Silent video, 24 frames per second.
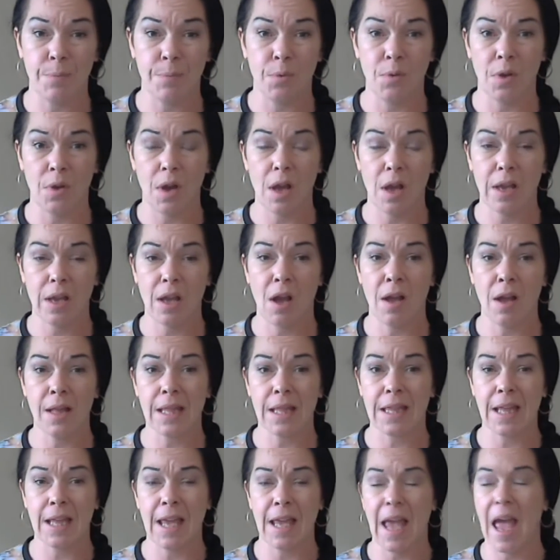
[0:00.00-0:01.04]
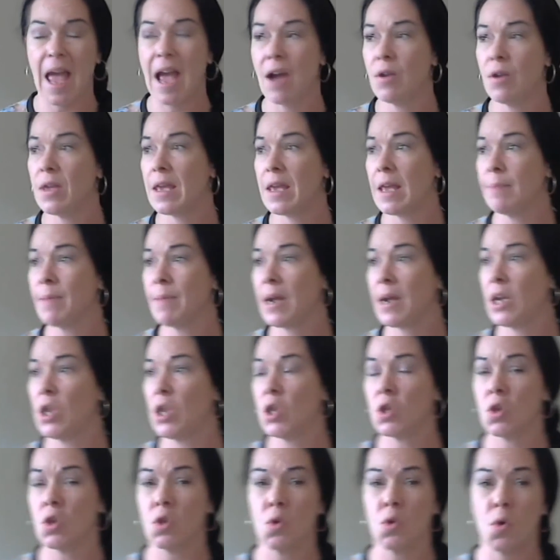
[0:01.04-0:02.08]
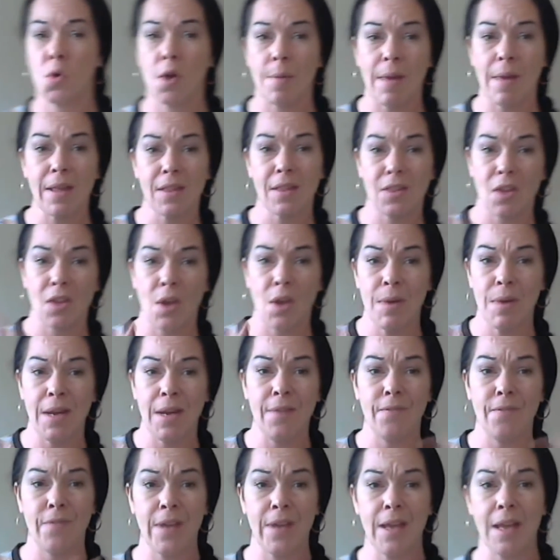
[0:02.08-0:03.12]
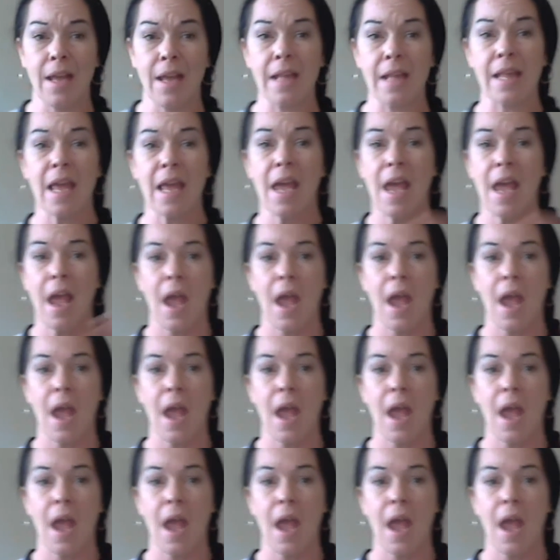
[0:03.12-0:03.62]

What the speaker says: but I can't see how you can manage to talk about so many things